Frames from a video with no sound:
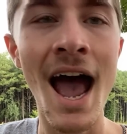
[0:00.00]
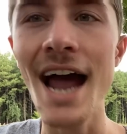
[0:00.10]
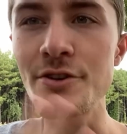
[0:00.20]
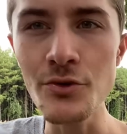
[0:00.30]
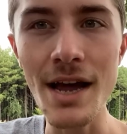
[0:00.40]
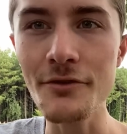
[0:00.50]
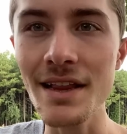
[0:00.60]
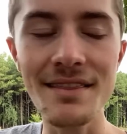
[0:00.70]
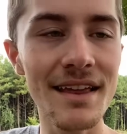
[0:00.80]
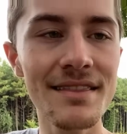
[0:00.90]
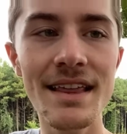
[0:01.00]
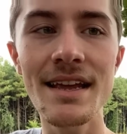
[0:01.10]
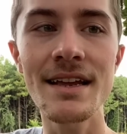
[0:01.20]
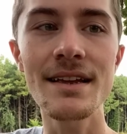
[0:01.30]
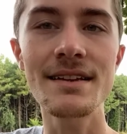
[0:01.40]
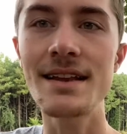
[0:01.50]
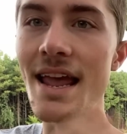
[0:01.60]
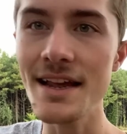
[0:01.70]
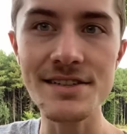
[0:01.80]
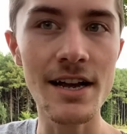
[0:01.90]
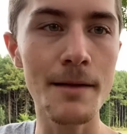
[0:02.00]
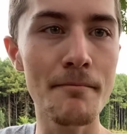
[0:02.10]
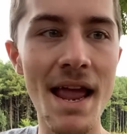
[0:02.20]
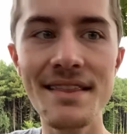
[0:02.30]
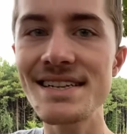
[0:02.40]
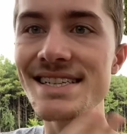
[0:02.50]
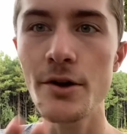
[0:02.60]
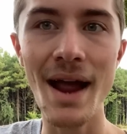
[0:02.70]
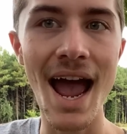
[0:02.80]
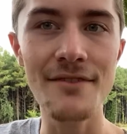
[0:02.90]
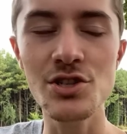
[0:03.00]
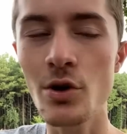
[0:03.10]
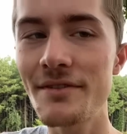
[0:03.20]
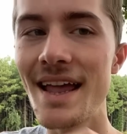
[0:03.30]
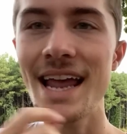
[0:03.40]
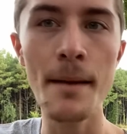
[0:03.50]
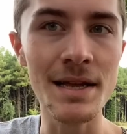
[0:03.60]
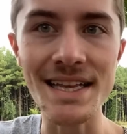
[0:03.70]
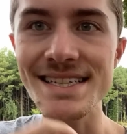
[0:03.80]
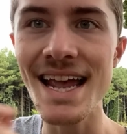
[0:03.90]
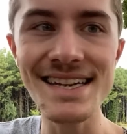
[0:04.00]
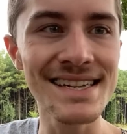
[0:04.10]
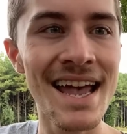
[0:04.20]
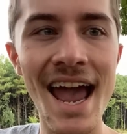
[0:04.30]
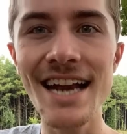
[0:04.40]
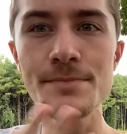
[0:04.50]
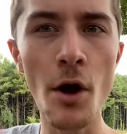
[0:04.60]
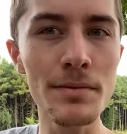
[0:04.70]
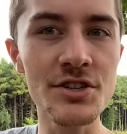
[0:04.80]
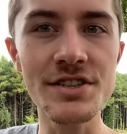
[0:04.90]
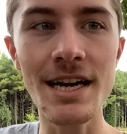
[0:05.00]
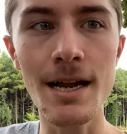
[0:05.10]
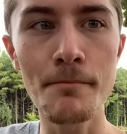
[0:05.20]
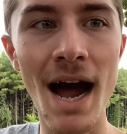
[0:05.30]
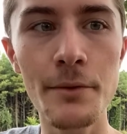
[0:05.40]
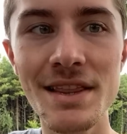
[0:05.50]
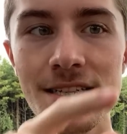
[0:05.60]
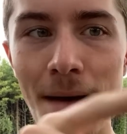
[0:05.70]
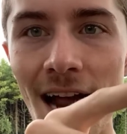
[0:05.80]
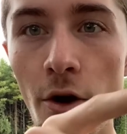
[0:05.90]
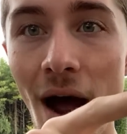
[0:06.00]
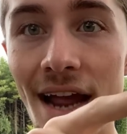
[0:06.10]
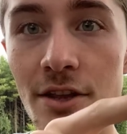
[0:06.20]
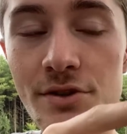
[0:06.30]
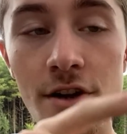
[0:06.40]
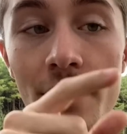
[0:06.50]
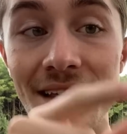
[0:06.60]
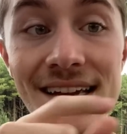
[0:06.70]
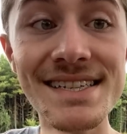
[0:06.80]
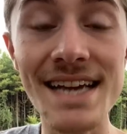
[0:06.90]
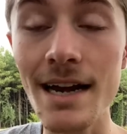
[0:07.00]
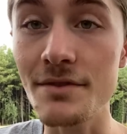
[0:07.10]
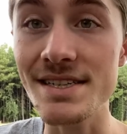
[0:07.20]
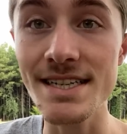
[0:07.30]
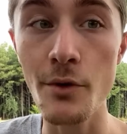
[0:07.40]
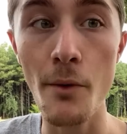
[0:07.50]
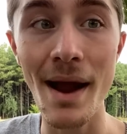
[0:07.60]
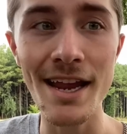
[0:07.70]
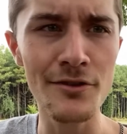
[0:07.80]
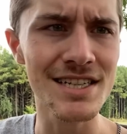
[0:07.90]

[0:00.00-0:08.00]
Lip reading: I do definitely think the ink is going to make this cigarette have sort of a chemically taste, and it's probably just going to combine with the tobacco I used on the inside of this cigarette right here.